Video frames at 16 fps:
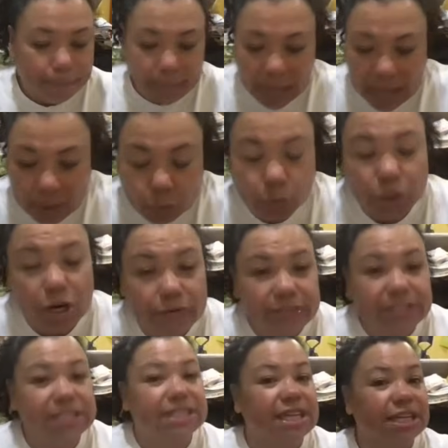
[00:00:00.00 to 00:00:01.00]
And we are
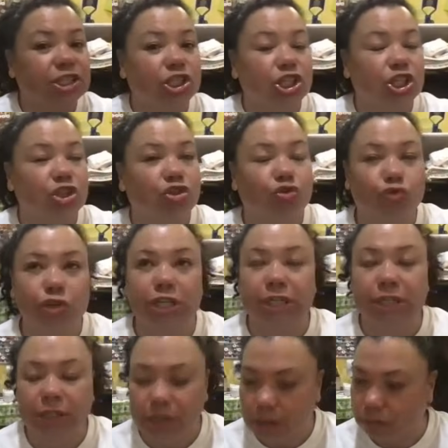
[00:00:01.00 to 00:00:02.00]
in section
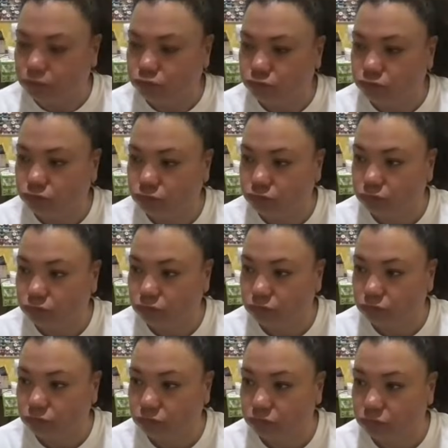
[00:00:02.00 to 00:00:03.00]

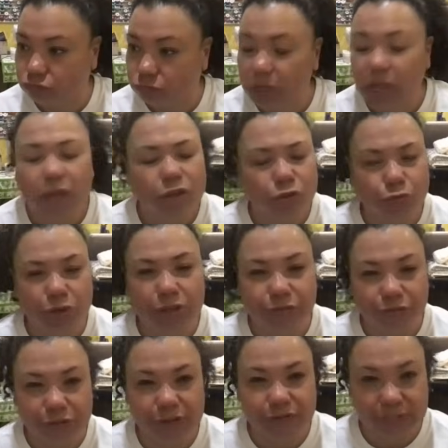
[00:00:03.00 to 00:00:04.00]

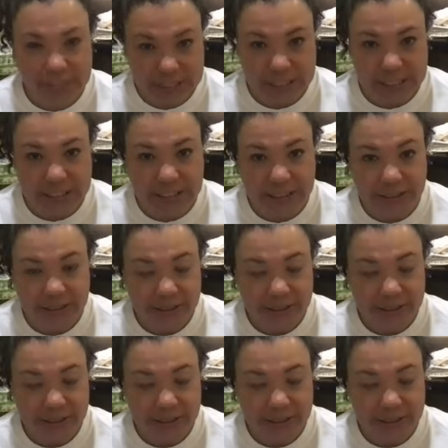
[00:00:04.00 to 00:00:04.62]
315.